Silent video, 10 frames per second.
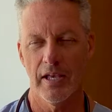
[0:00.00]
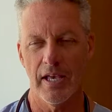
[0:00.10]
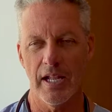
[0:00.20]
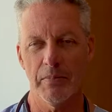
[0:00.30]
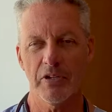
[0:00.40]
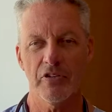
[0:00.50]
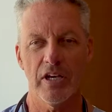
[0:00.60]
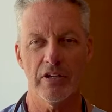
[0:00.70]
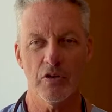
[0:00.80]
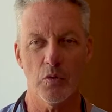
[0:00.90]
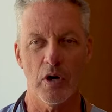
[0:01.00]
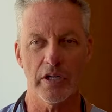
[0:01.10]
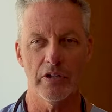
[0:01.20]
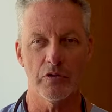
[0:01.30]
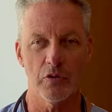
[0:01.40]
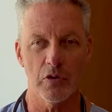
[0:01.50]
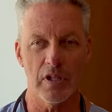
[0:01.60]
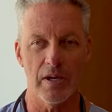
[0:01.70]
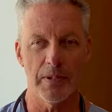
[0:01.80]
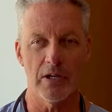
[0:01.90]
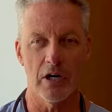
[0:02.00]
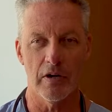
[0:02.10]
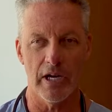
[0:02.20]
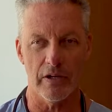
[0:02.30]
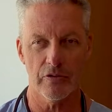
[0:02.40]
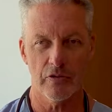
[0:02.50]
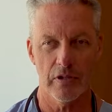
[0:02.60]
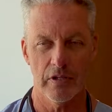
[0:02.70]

and I'm excited to walk you through ClimateRx.